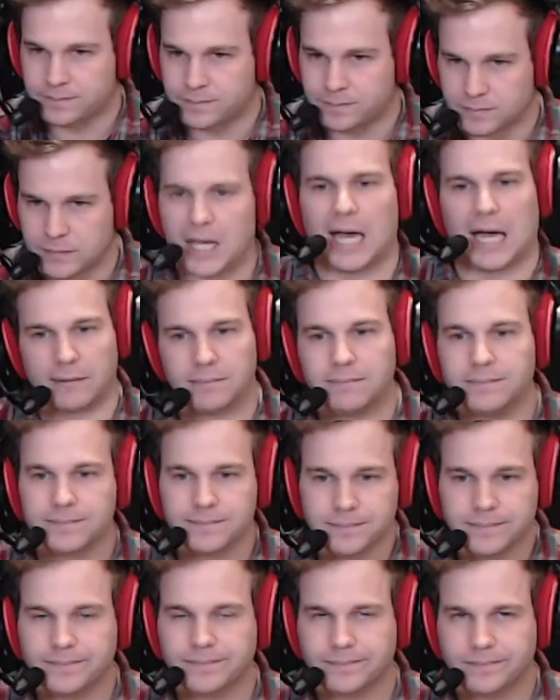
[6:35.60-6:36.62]

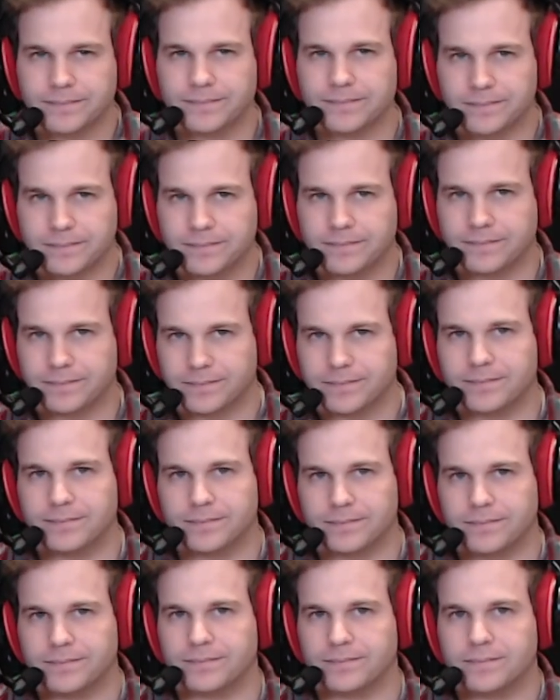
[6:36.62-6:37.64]

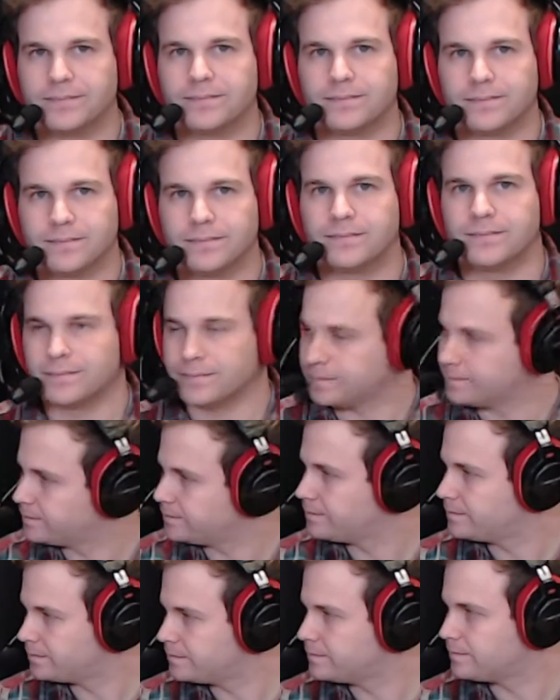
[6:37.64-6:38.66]

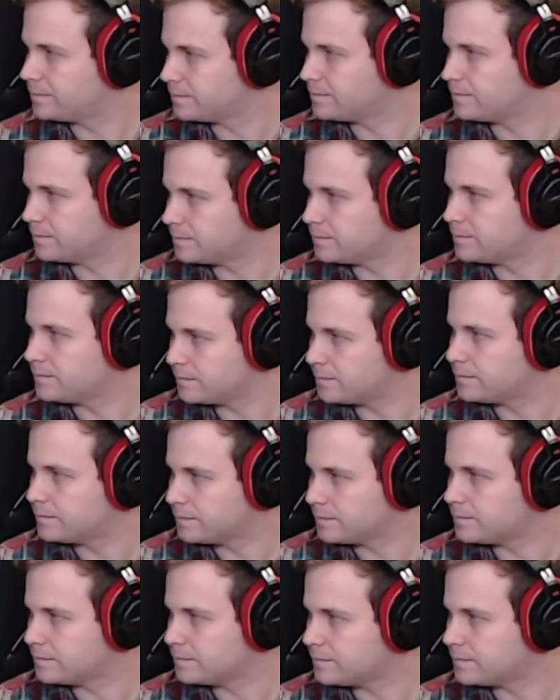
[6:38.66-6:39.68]

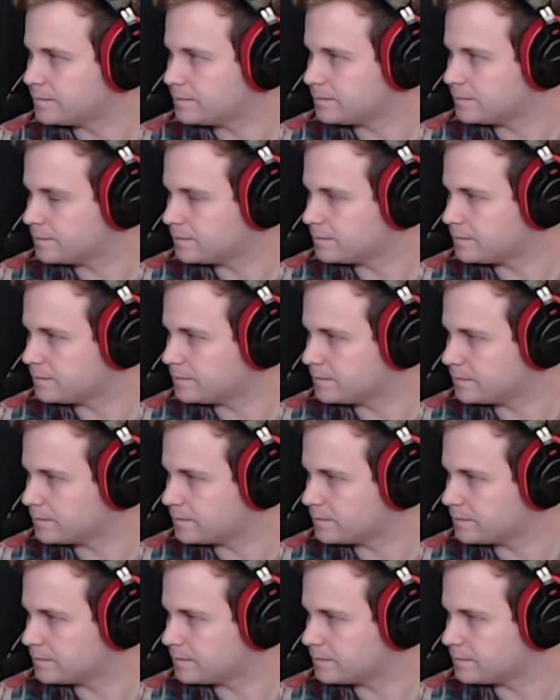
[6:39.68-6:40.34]
The person shown says nothing.